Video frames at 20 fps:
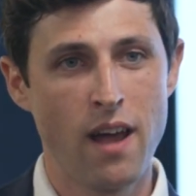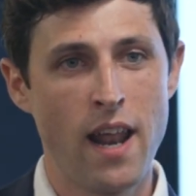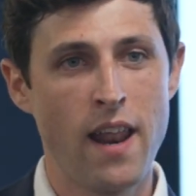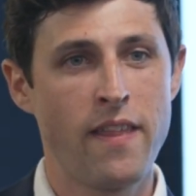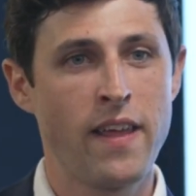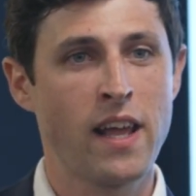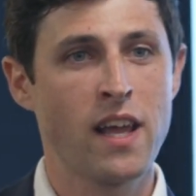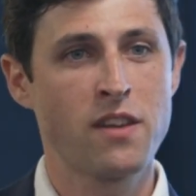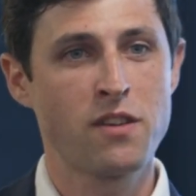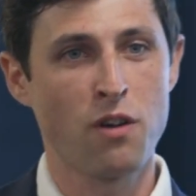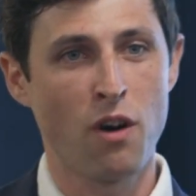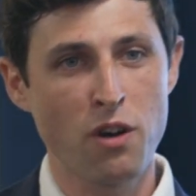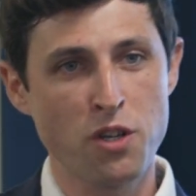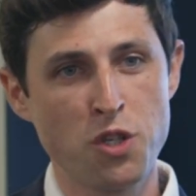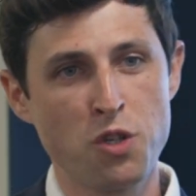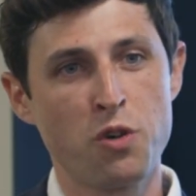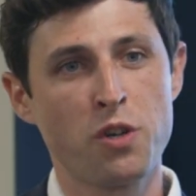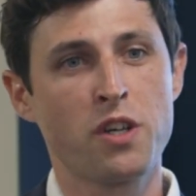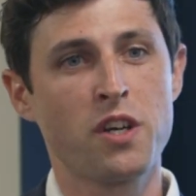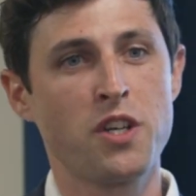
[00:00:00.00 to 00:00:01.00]
And I think as long as
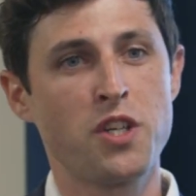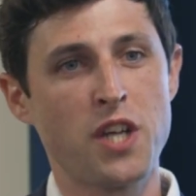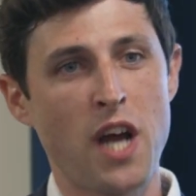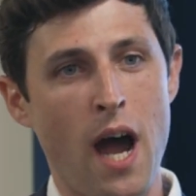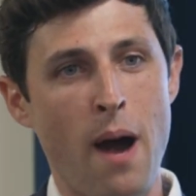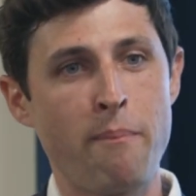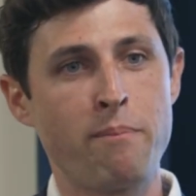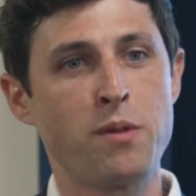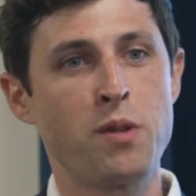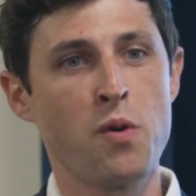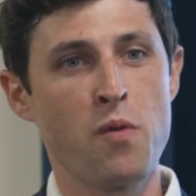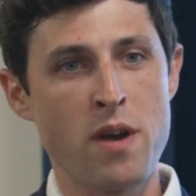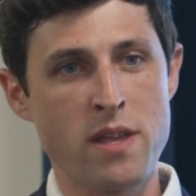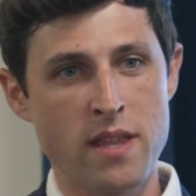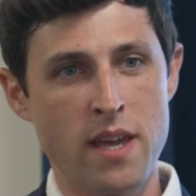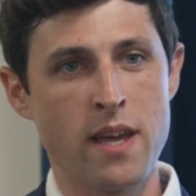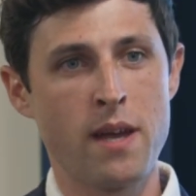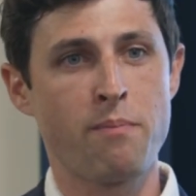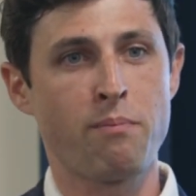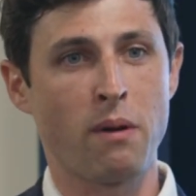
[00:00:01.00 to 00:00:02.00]
you do a good job doing
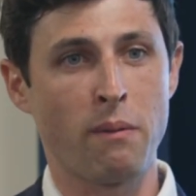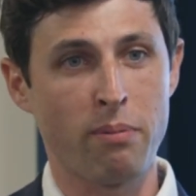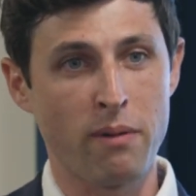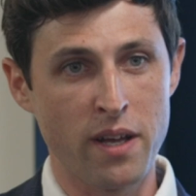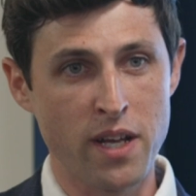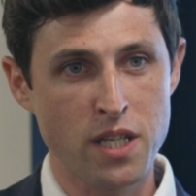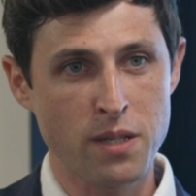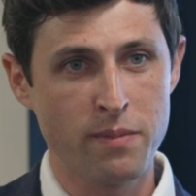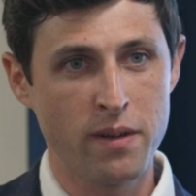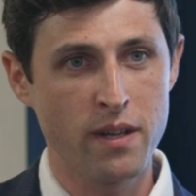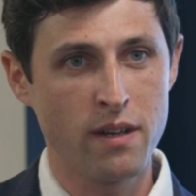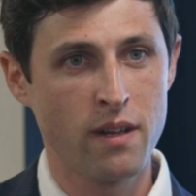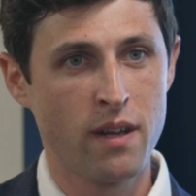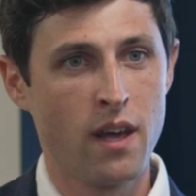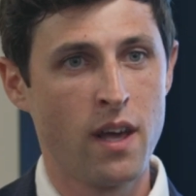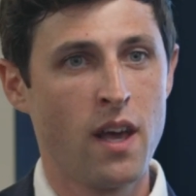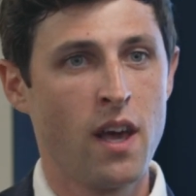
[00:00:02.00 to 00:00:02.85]
the hip replacement,